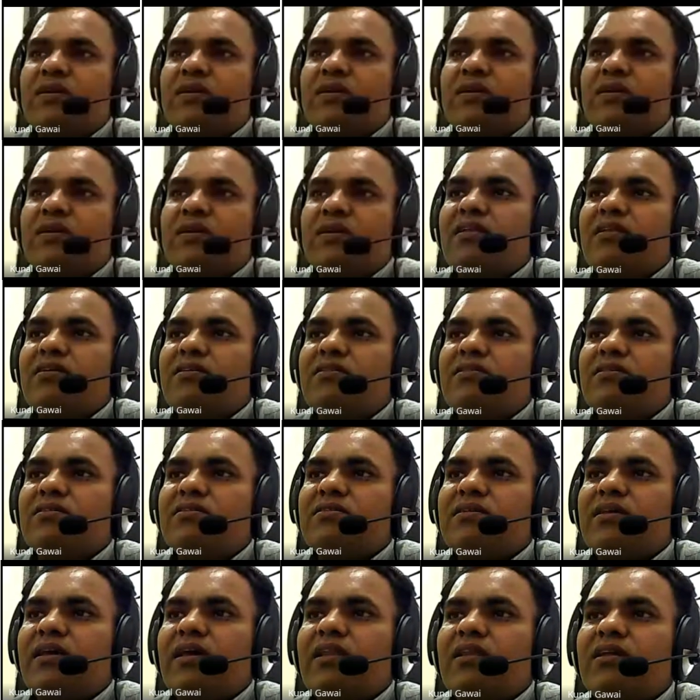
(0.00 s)
finally the
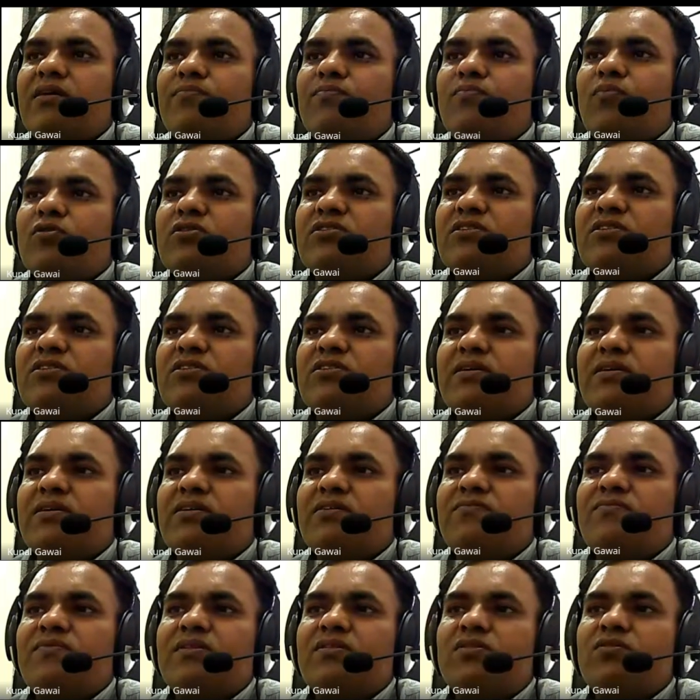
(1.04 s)
scale up possibility
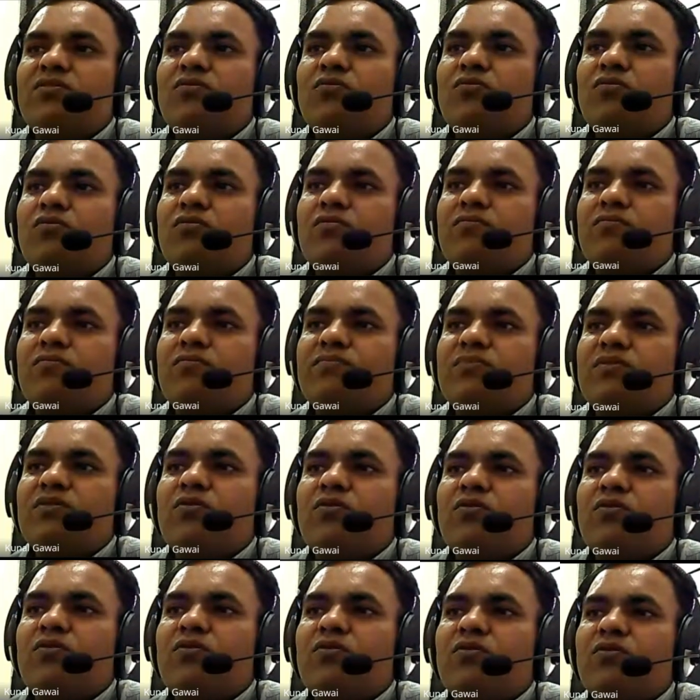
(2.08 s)
with no
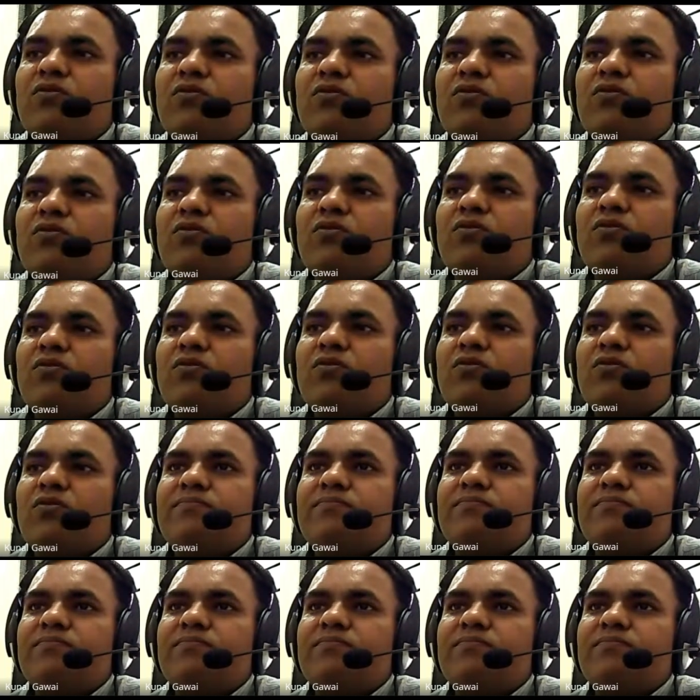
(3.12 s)
quality concern.